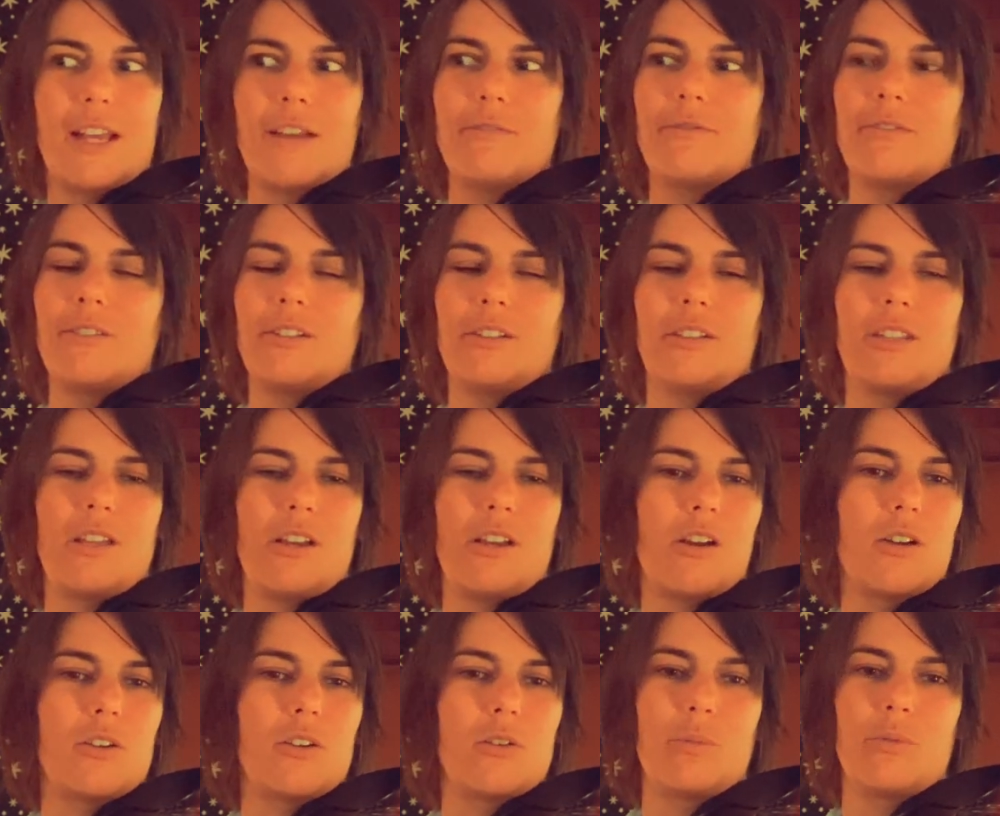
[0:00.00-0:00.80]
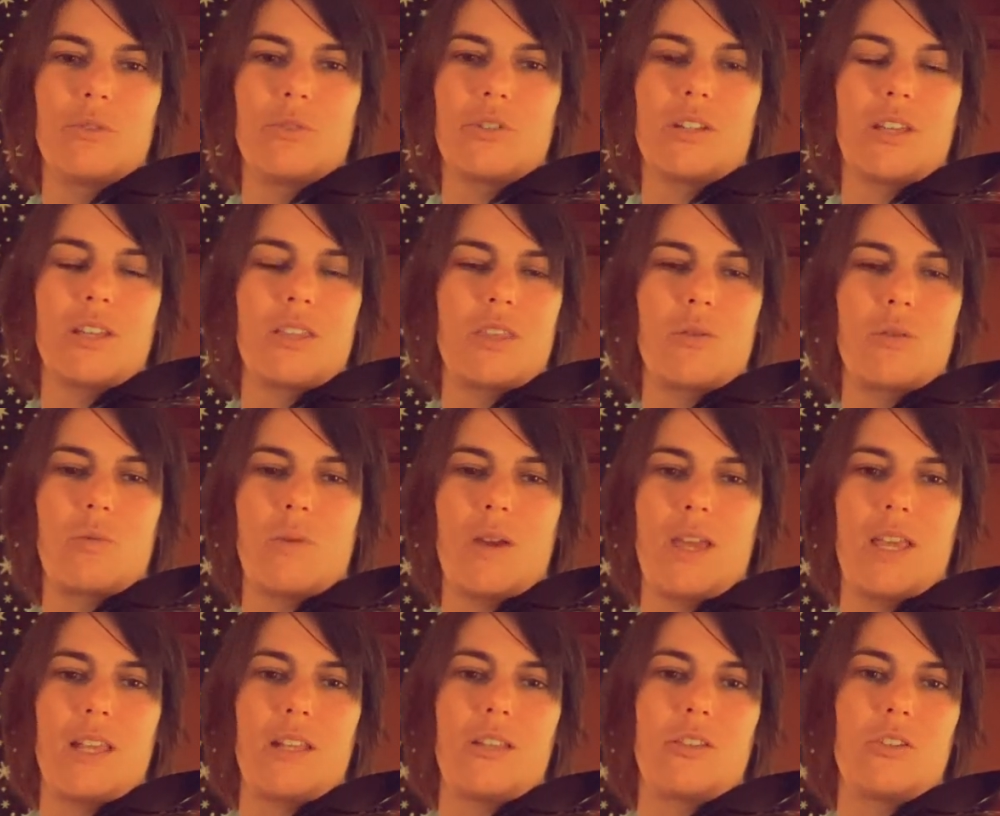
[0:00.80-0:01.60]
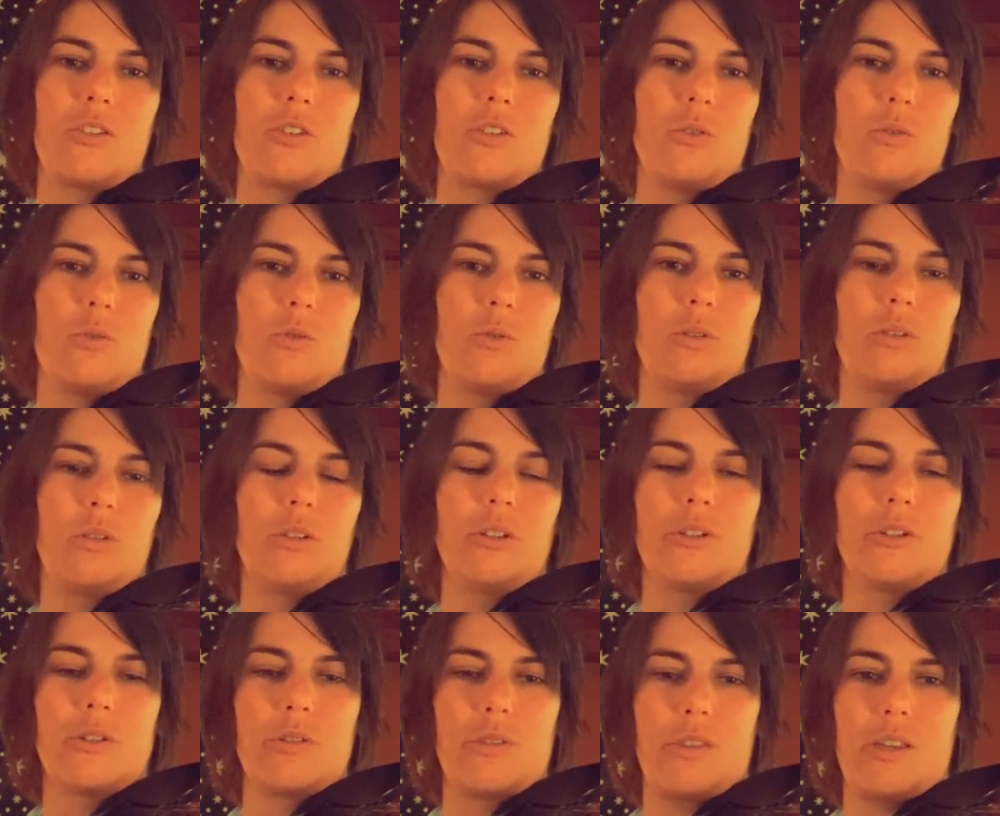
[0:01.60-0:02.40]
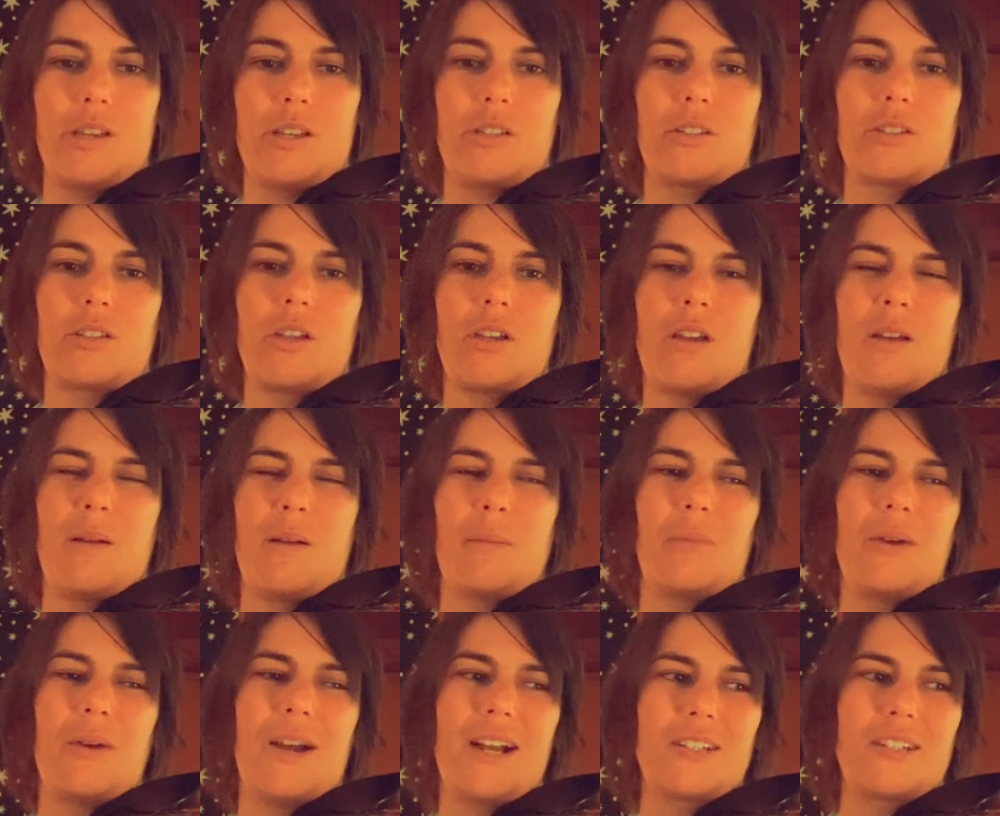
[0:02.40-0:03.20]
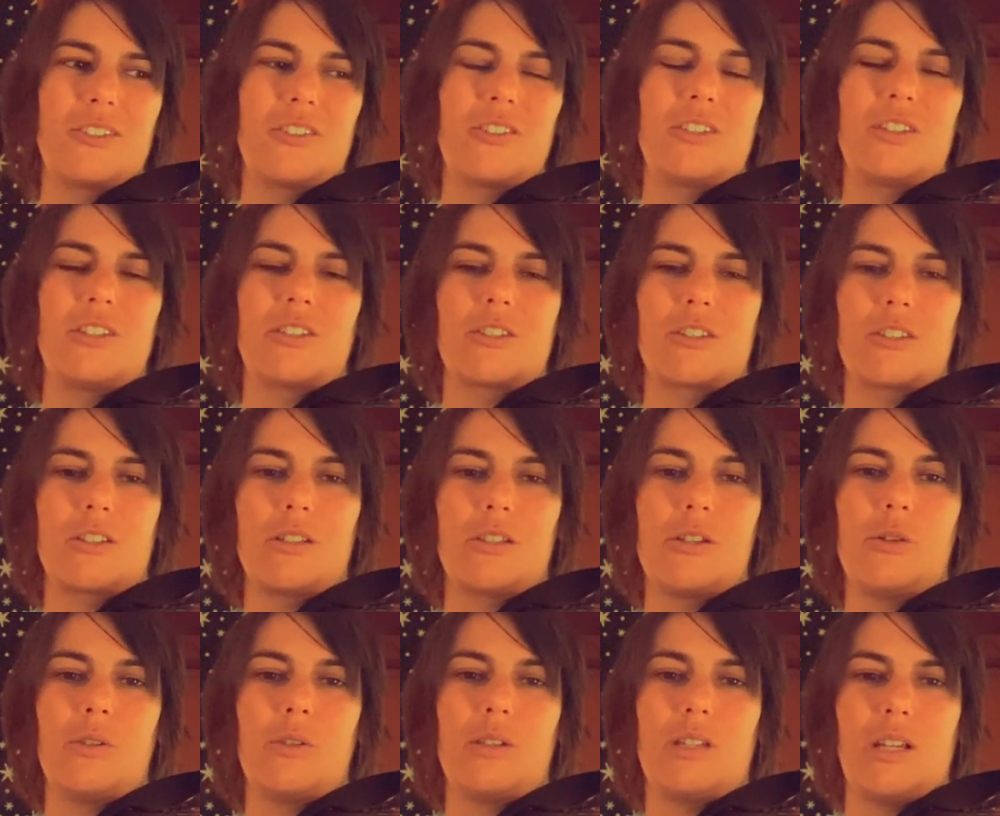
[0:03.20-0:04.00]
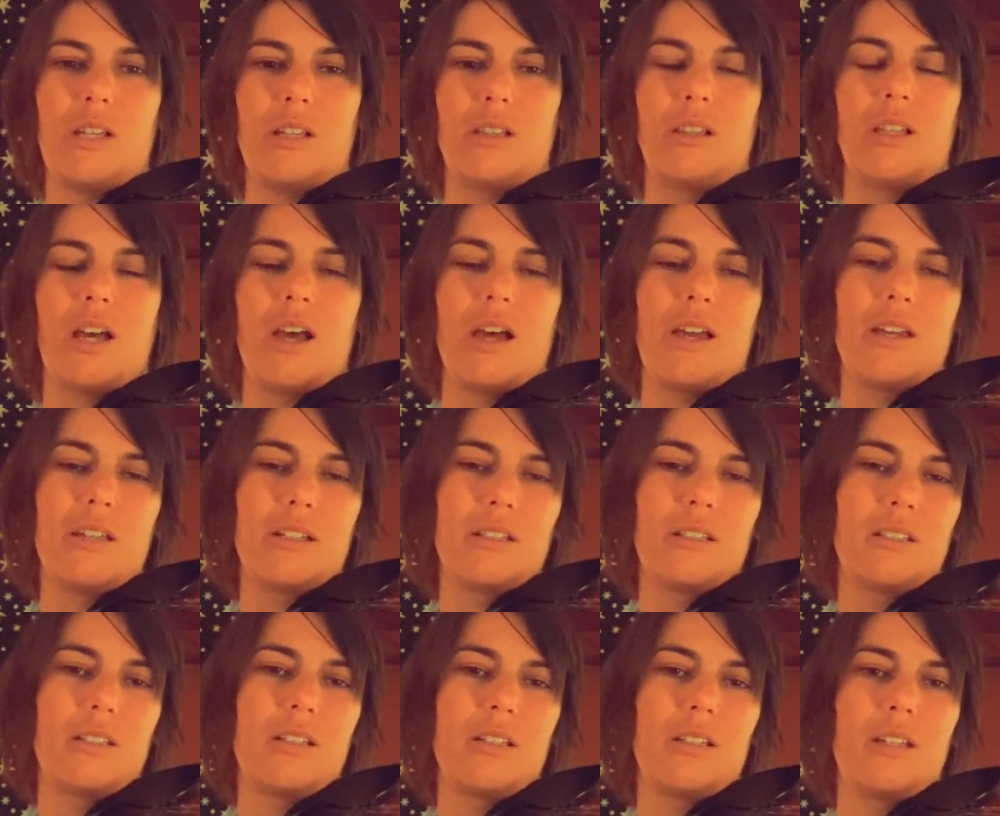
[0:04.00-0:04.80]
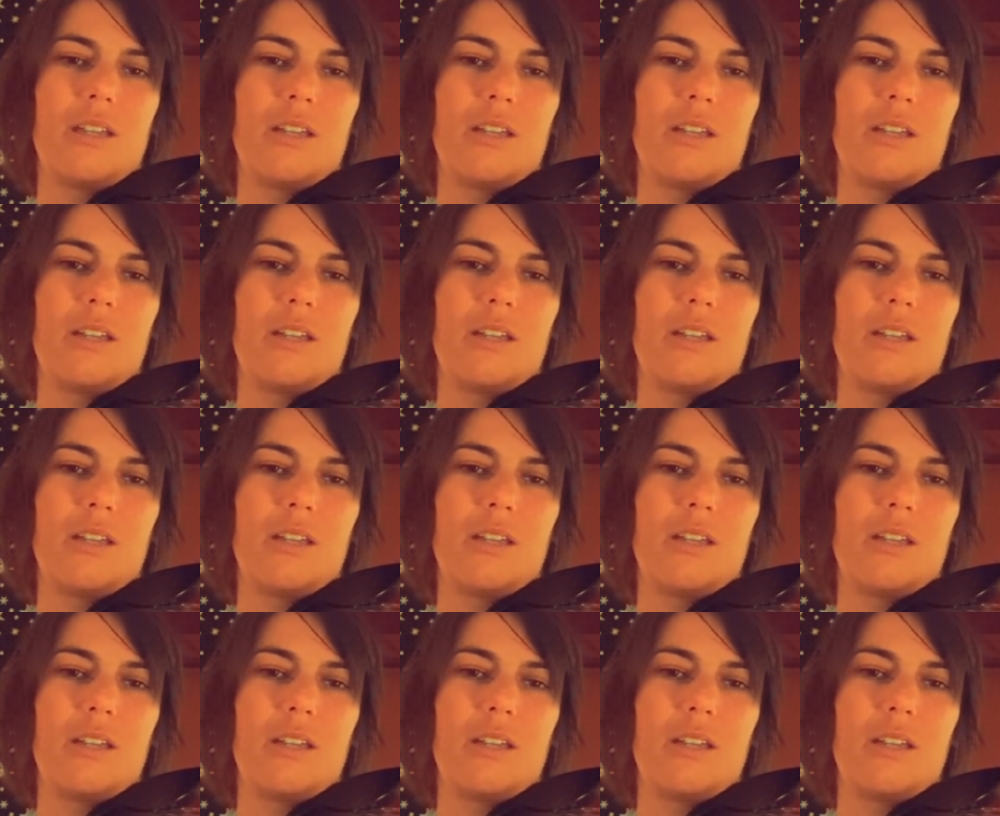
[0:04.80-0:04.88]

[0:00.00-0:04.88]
definitely 100% the way to learn this. Practice it slowly a lot.